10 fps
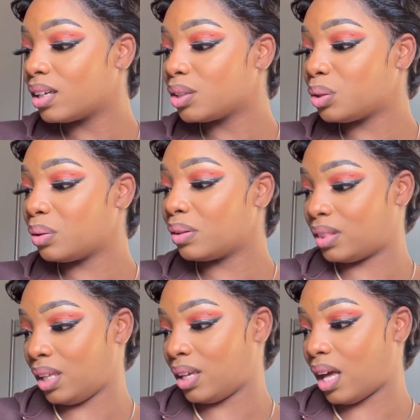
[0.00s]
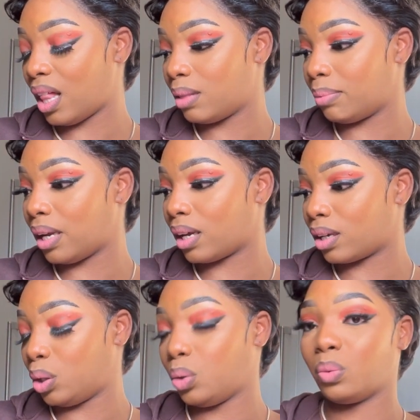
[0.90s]
Do you think I'll be
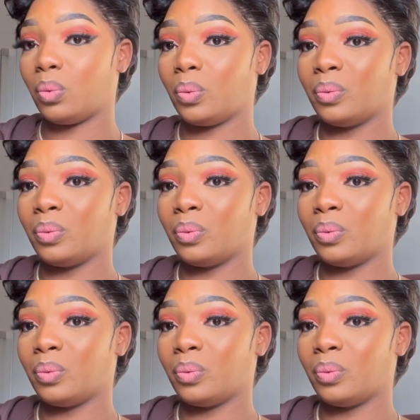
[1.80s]
like you?